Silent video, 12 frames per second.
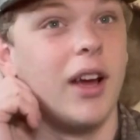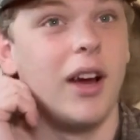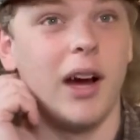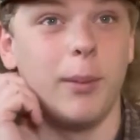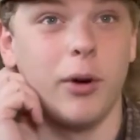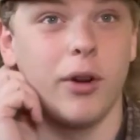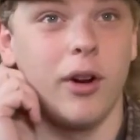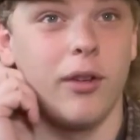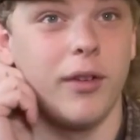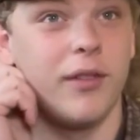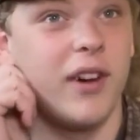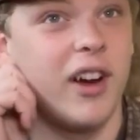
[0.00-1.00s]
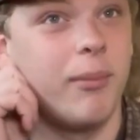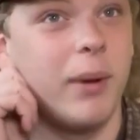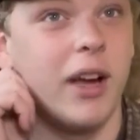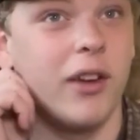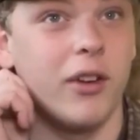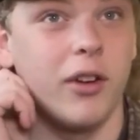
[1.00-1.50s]
I broke off a
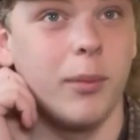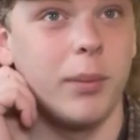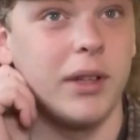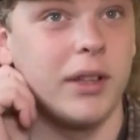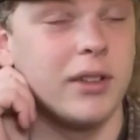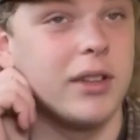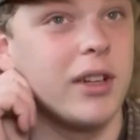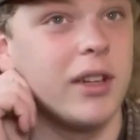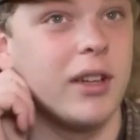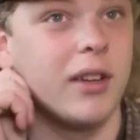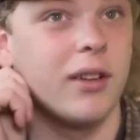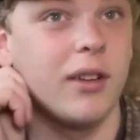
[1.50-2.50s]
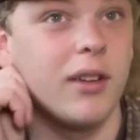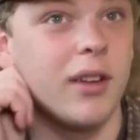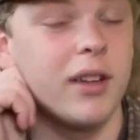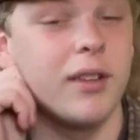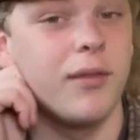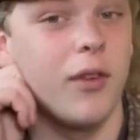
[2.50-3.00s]
5-pounder up in Kentucky
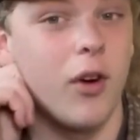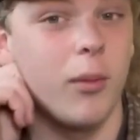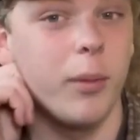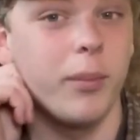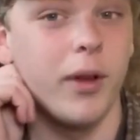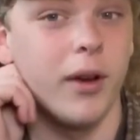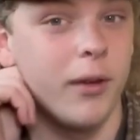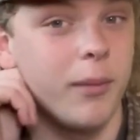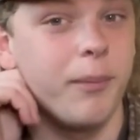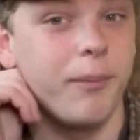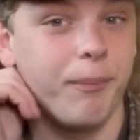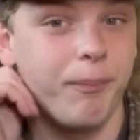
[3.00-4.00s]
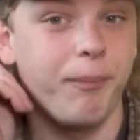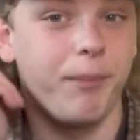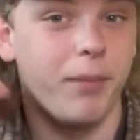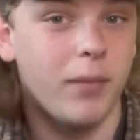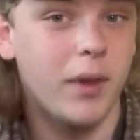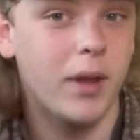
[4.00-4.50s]
at the farm up there
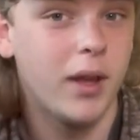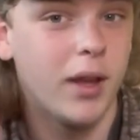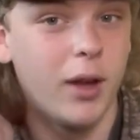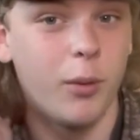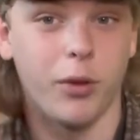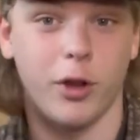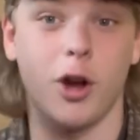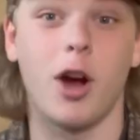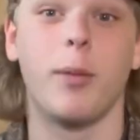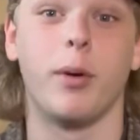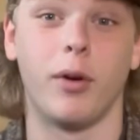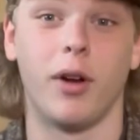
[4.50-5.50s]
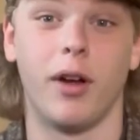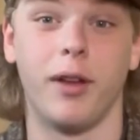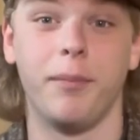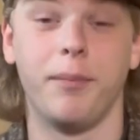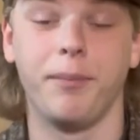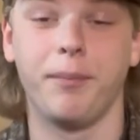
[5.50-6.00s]
with a crappie rod
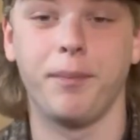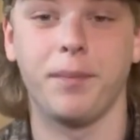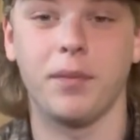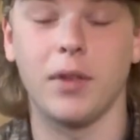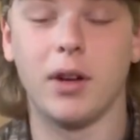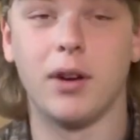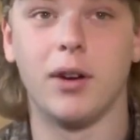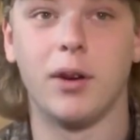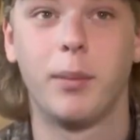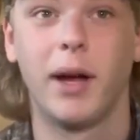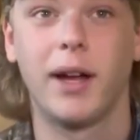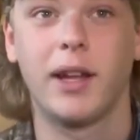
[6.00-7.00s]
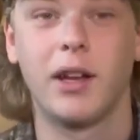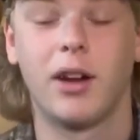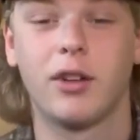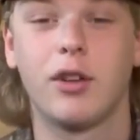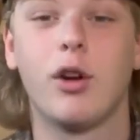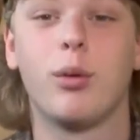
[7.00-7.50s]
back in
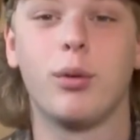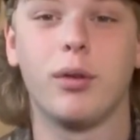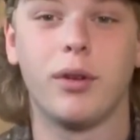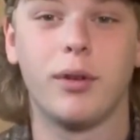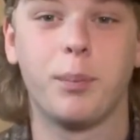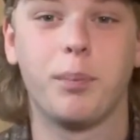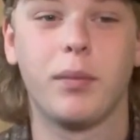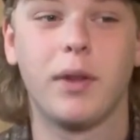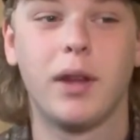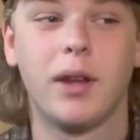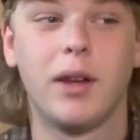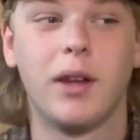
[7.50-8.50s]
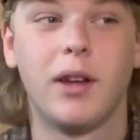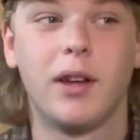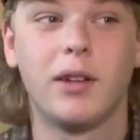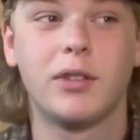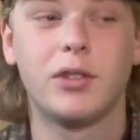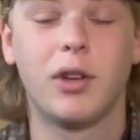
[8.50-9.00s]
October.
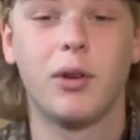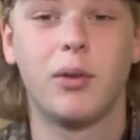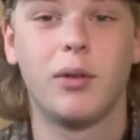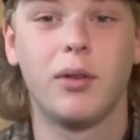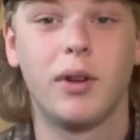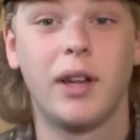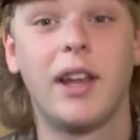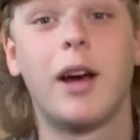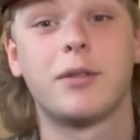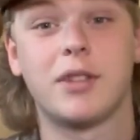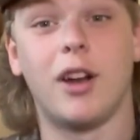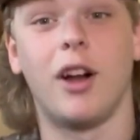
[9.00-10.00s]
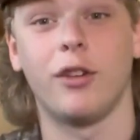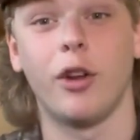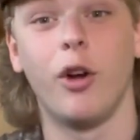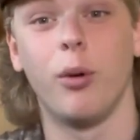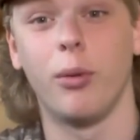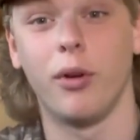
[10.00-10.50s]
So, and that was in
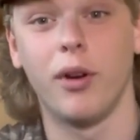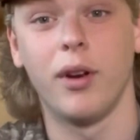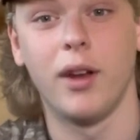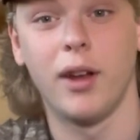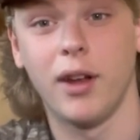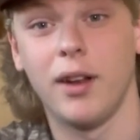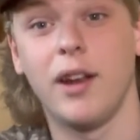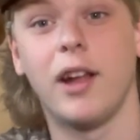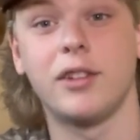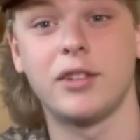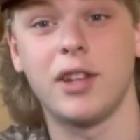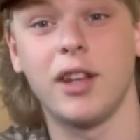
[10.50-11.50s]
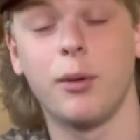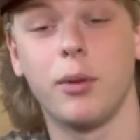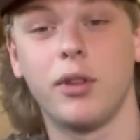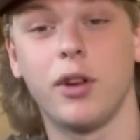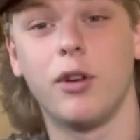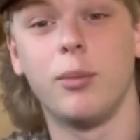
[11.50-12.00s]
October. Now just thinking
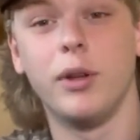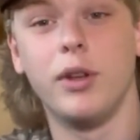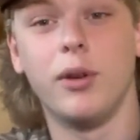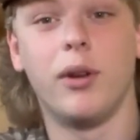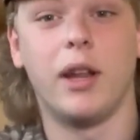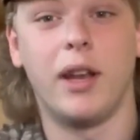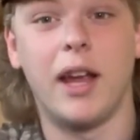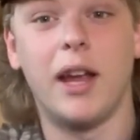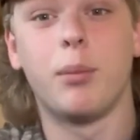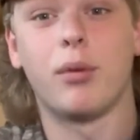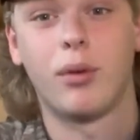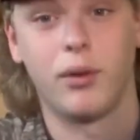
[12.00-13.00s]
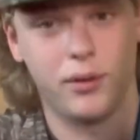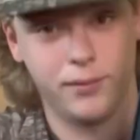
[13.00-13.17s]
what they're gonna be doing in April.